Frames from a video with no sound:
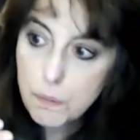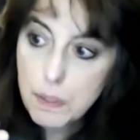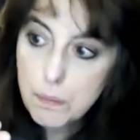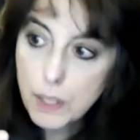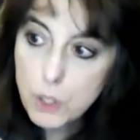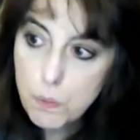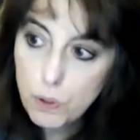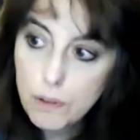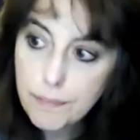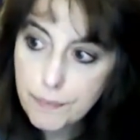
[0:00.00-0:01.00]
much
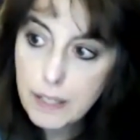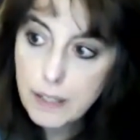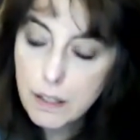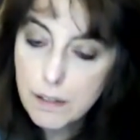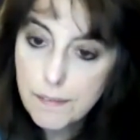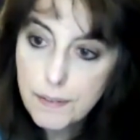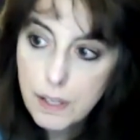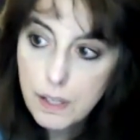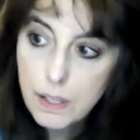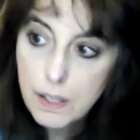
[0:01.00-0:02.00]
more afraid of
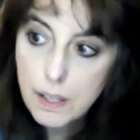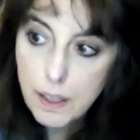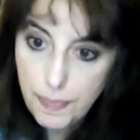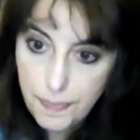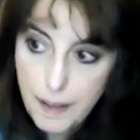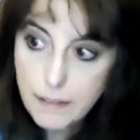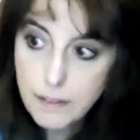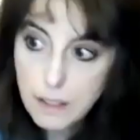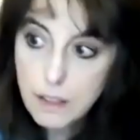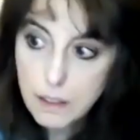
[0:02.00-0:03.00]
than
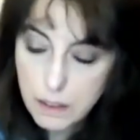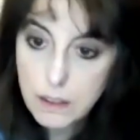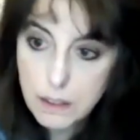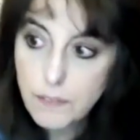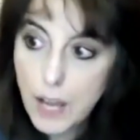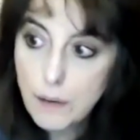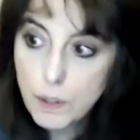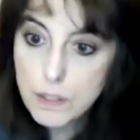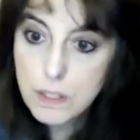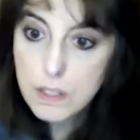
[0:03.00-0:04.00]
the
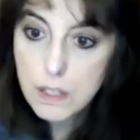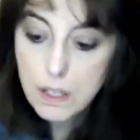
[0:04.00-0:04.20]
virus.